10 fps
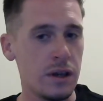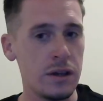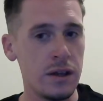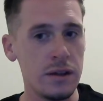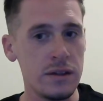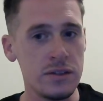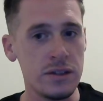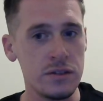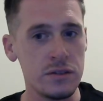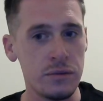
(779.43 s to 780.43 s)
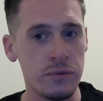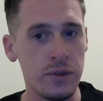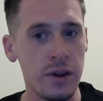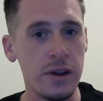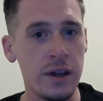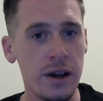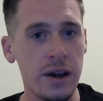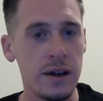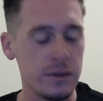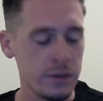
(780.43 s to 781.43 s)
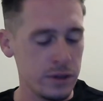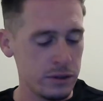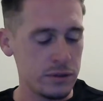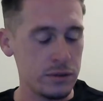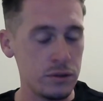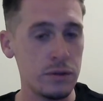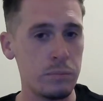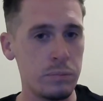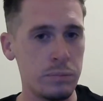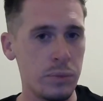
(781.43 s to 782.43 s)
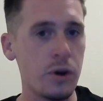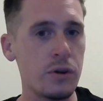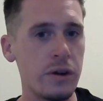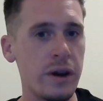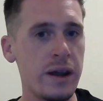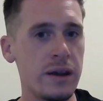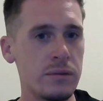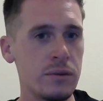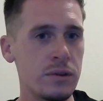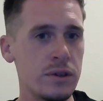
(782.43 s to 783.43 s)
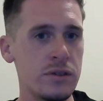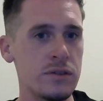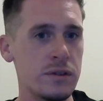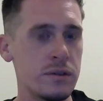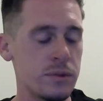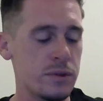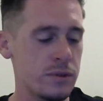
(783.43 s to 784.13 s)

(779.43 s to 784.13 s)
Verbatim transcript: And yeah, these things are very hot. Like, you can burn your hand real easily with